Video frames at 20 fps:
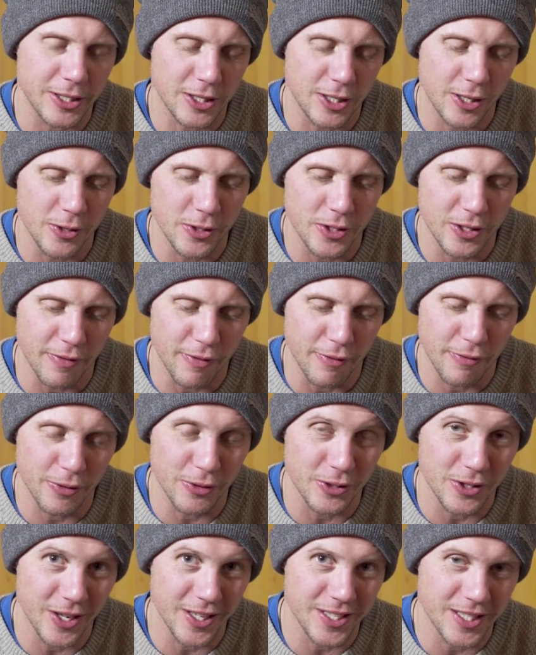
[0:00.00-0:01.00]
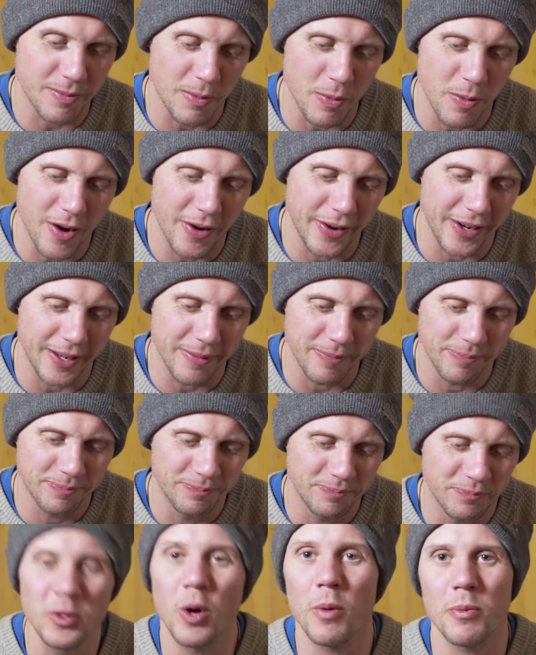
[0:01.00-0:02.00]
exclusive, and it feels nice to be wearing it.
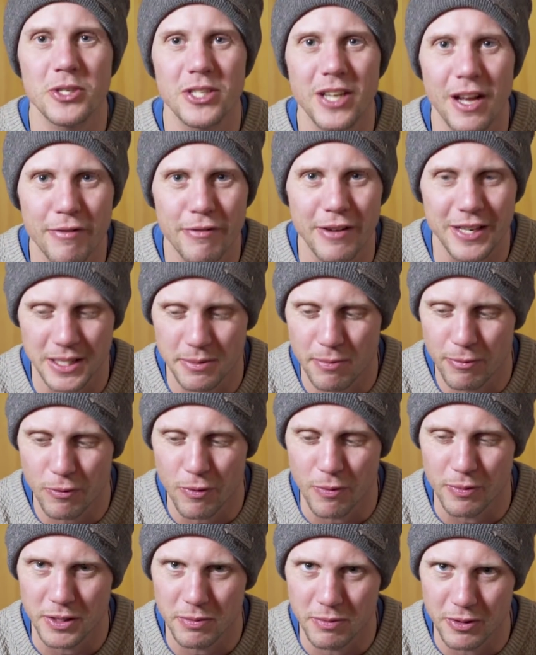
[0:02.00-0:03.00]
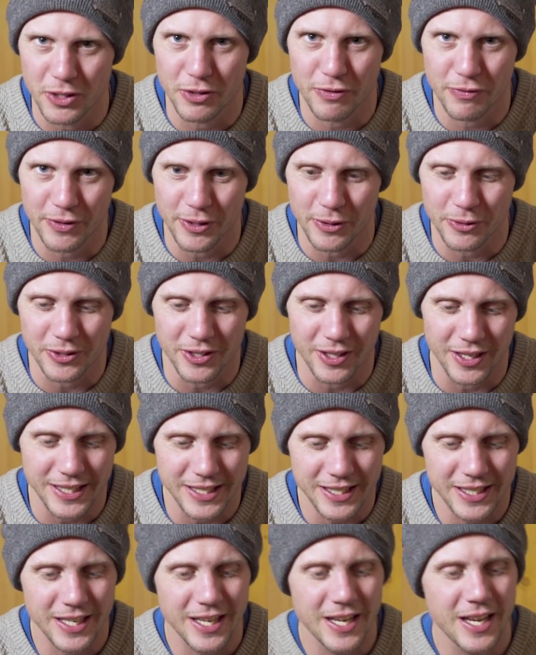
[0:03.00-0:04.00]
Not which that affects the performance, but just feels
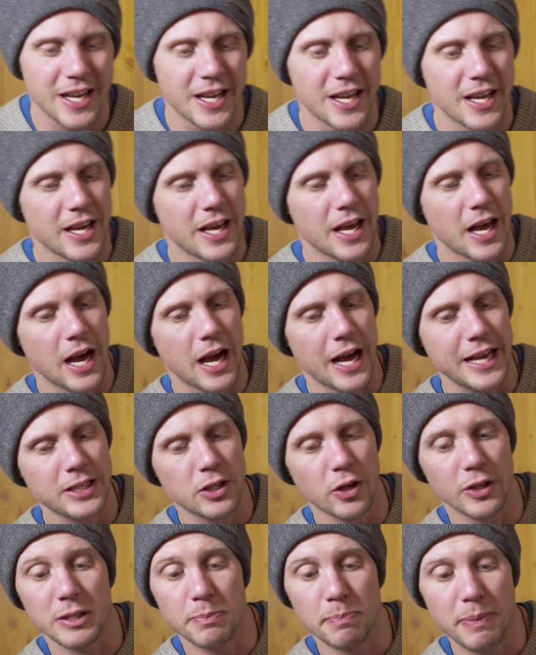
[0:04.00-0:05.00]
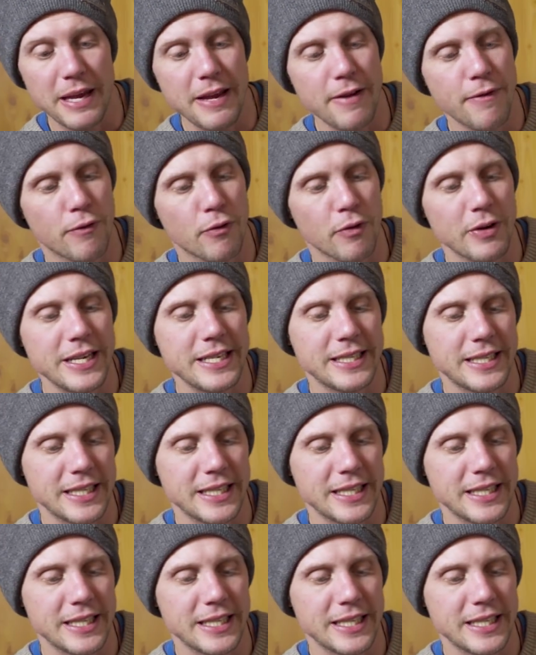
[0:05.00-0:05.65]
nice. It's got this P3